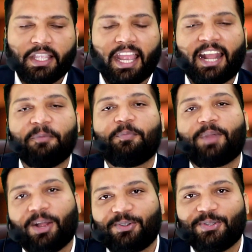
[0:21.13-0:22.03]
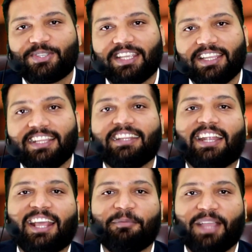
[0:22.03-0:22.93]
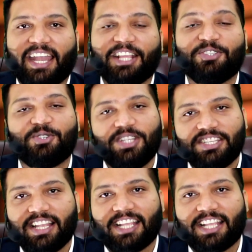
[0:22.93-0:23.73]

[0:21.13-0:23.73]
and I'm proud to say that I'm guiding judicial